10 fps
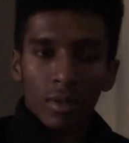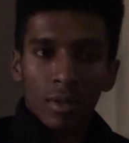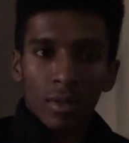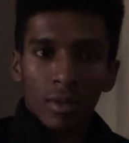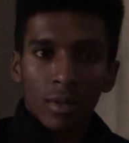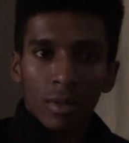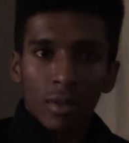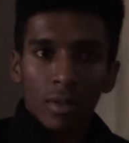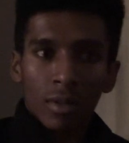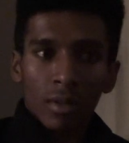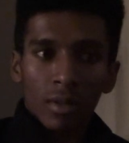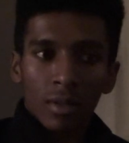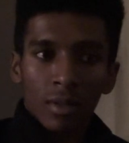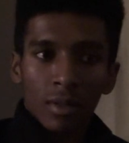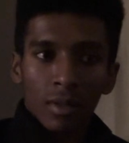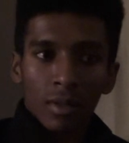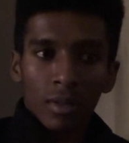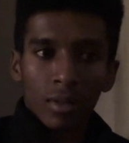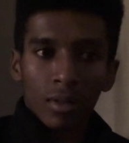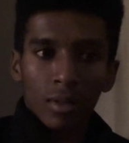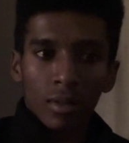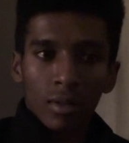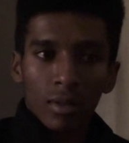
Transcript: No one is speaking in this clip.